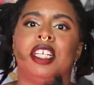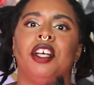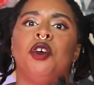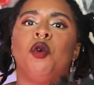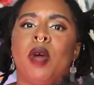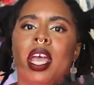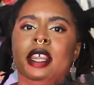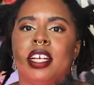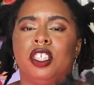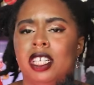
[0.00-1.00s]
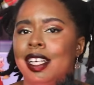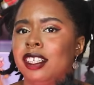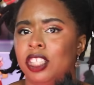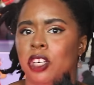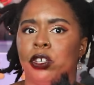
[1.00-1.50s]
another way that she
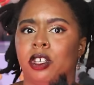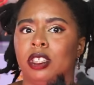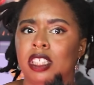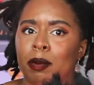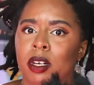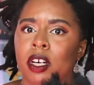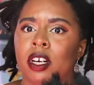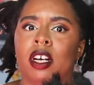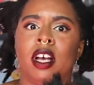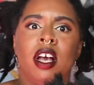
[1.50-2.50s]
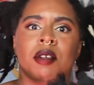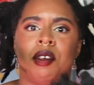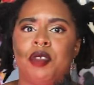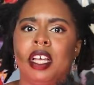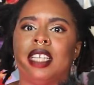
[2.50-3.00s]
and Geralt are similar. The
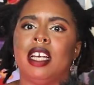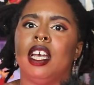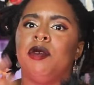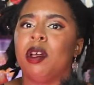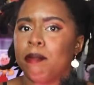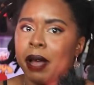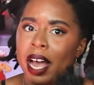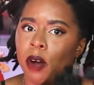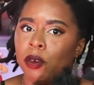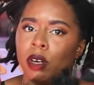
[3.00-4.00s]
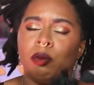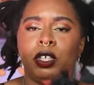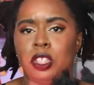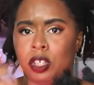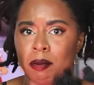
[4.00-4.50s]
things that give them power, which
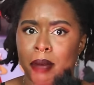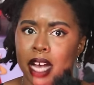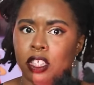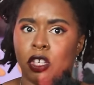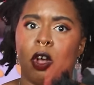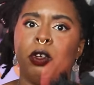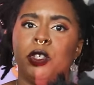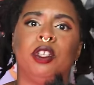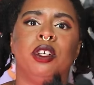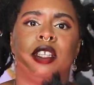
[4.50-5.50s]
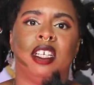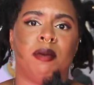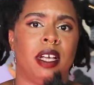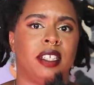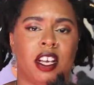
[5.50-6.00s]
is her magic, also included things
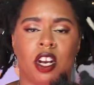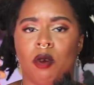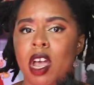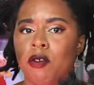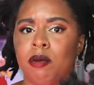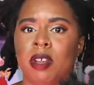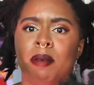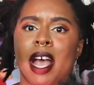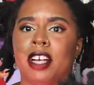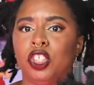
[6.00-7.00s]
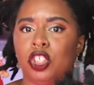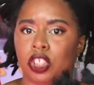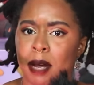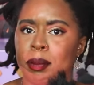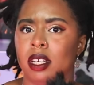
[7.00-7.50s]
being taken away from them and
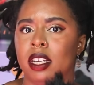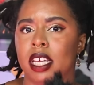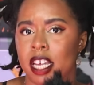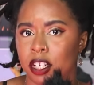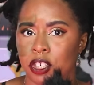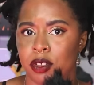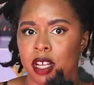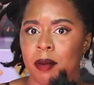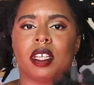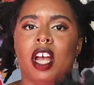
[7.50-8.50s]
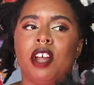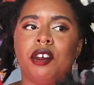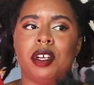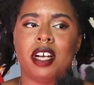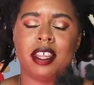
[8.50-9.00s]
shaped into them. The other
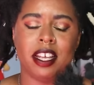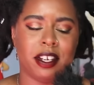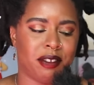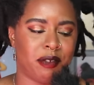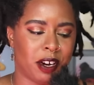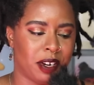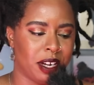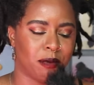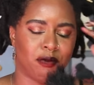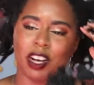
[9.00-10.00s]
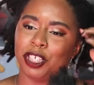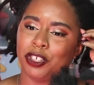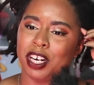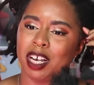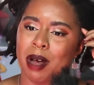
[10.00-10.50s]
thing that I think is very
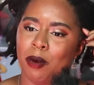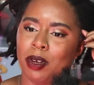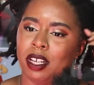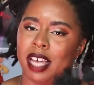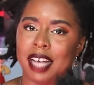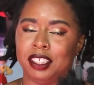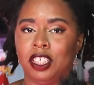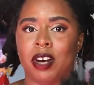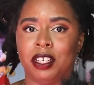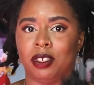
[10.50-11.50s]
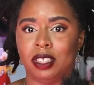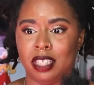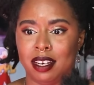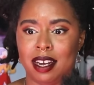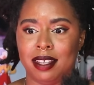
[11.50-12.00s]
frustrating about what the casting director
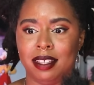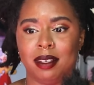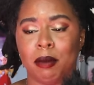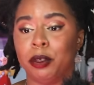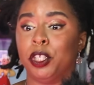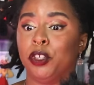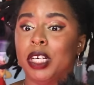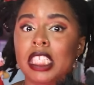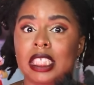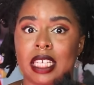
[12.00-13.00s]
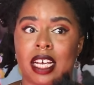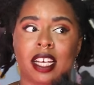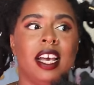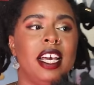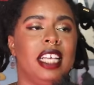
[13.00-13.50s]
said, and I think the most egregious thing,
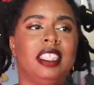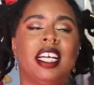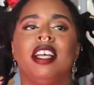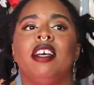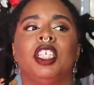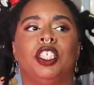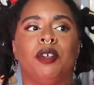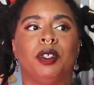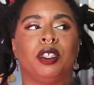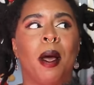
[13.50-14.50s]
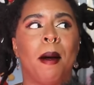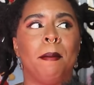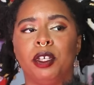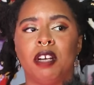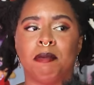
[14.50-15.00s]
is the idea that she was
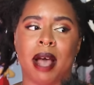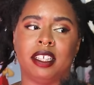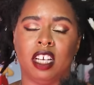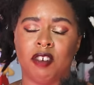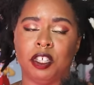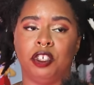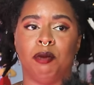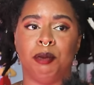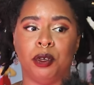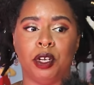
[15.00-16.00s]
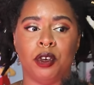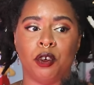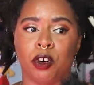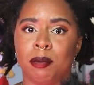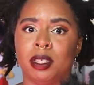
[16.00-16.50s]
pushing past conventional beauty
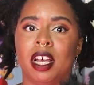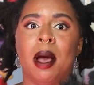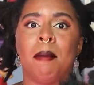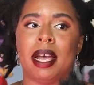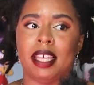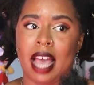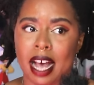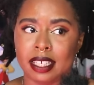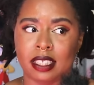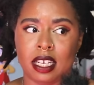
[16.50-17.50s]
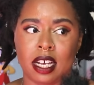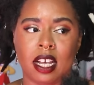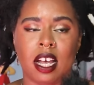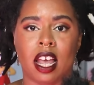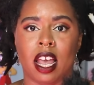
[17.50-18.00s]
norms by casting
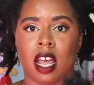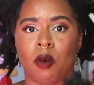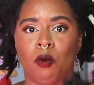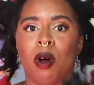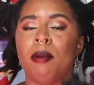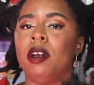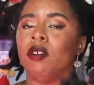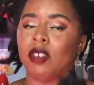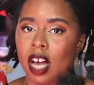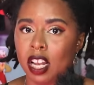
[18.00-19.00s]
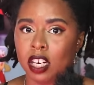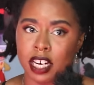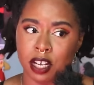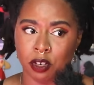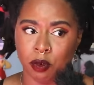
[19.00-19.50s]
a woman of color
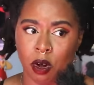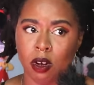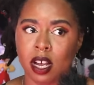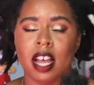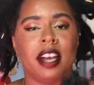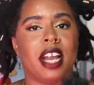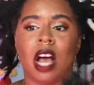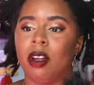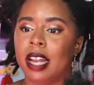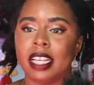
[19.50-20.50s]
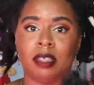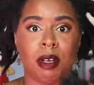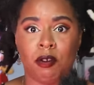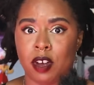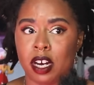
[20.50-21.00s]
in the role. Now, let's
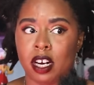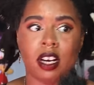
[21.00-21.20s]
be fair.